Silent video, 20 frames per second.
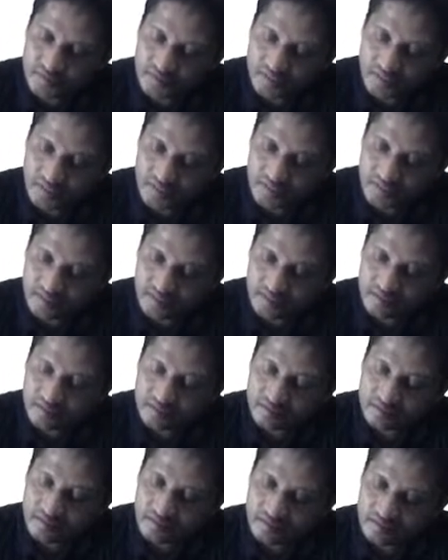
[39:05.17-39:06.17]
and
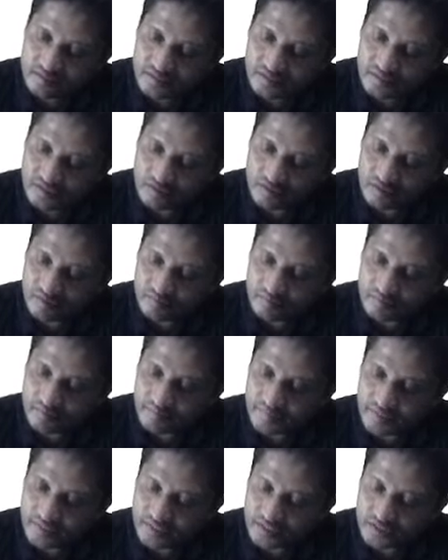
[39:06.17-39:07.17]
0 comma
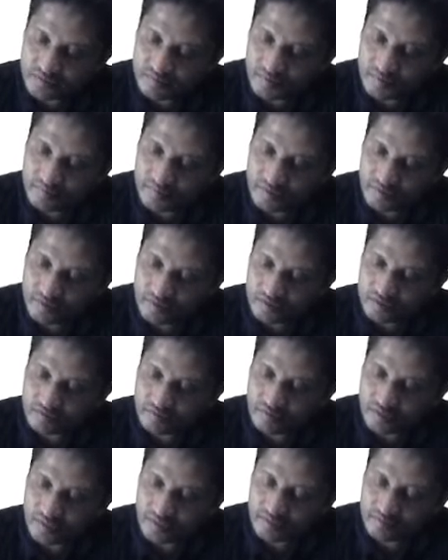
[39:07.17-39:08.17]
minus 1 belongs to
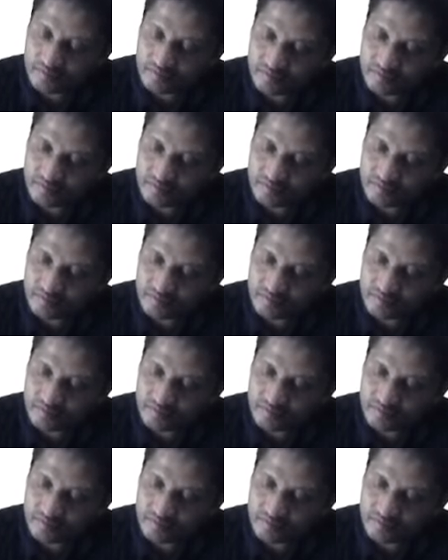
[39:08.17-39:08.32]
R.